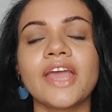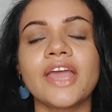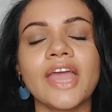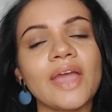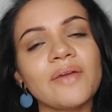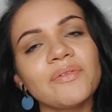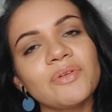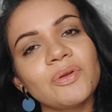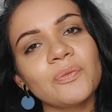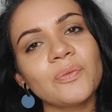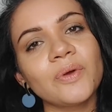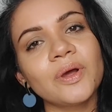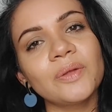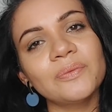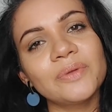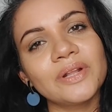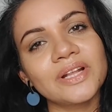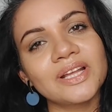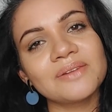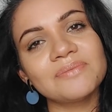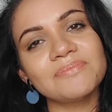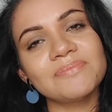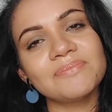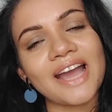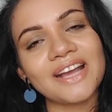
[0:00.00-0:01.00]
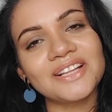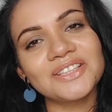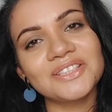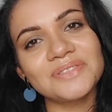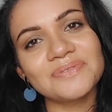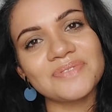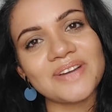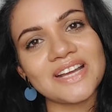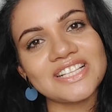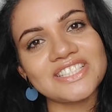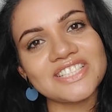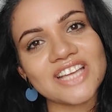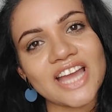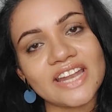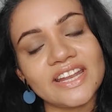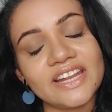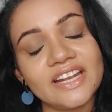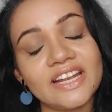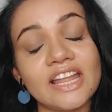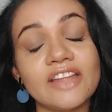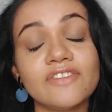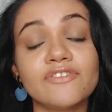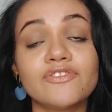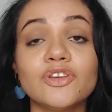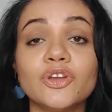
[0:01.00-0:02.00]
Hey everyone, welcome back to my
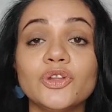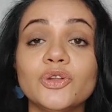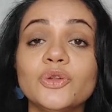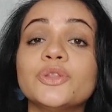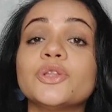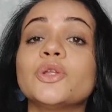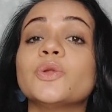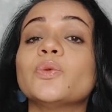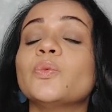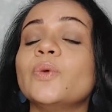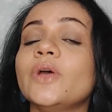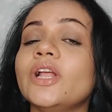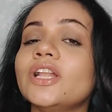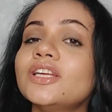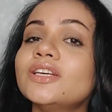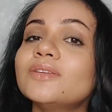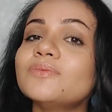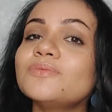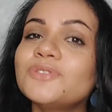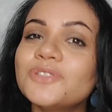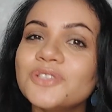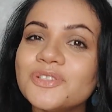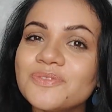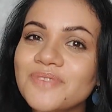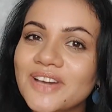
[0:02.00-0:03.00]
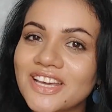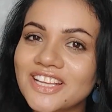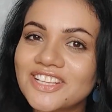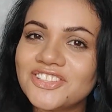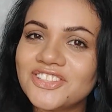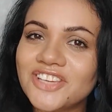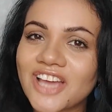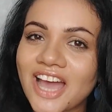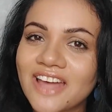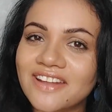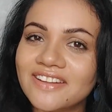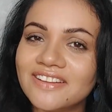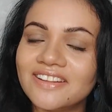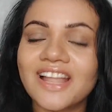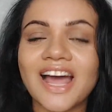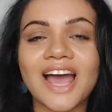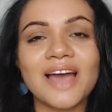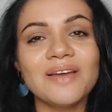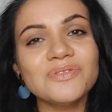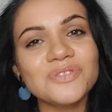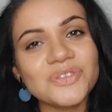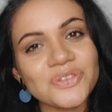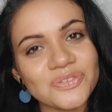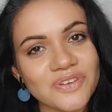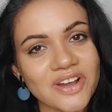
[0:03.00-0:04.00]
channel. If you're new, then welcome to my channel.
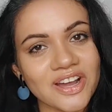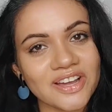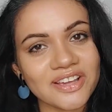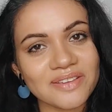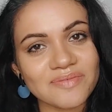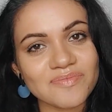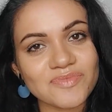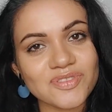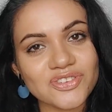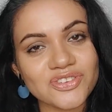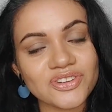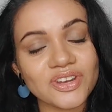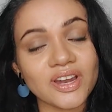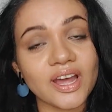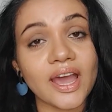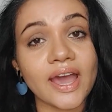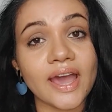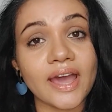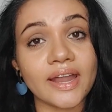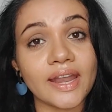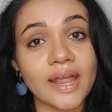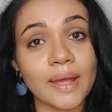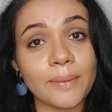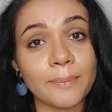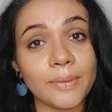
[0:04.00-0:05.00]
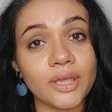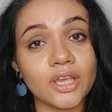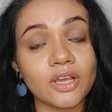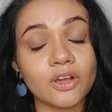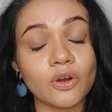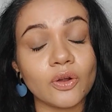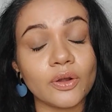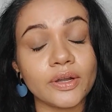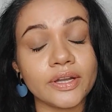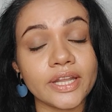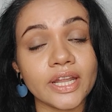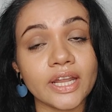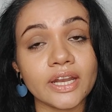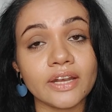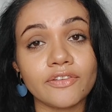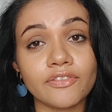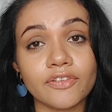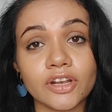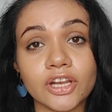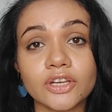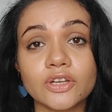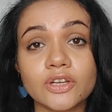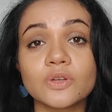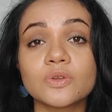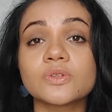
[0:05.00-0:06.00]
I'm Shivangi Mishra and I make content
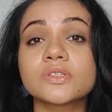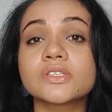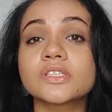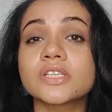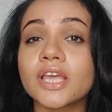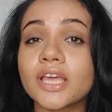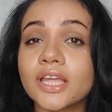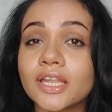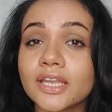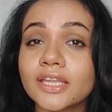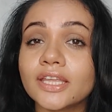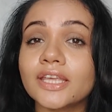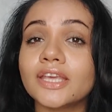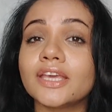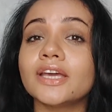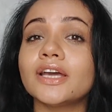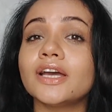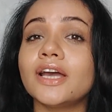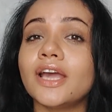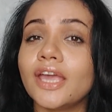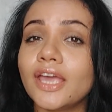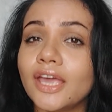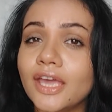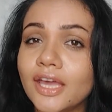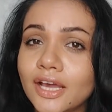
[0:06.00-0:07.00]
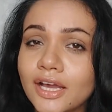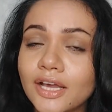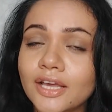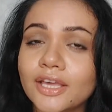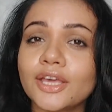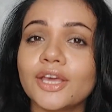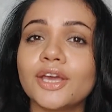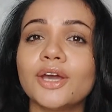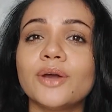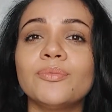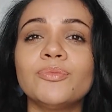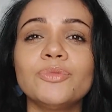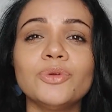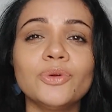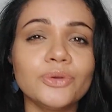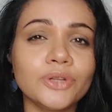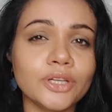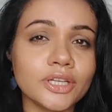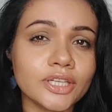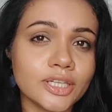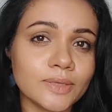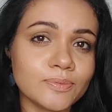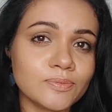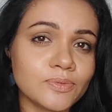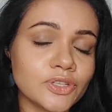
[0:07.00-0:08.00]
related to skincare, hair care,
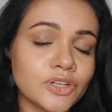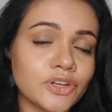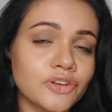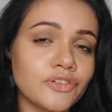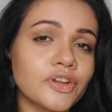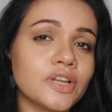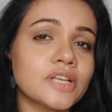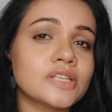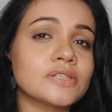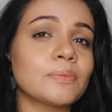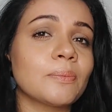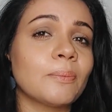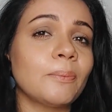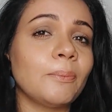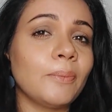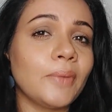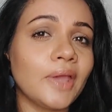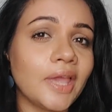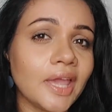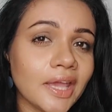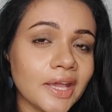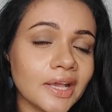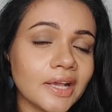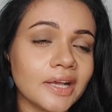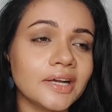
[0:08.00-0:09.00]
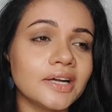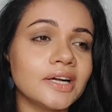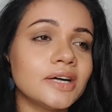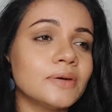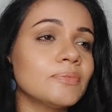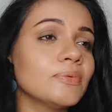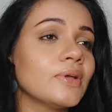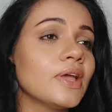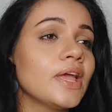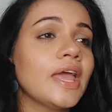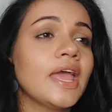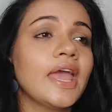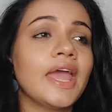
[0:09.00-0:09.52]
beauty tips and tricks, makeup,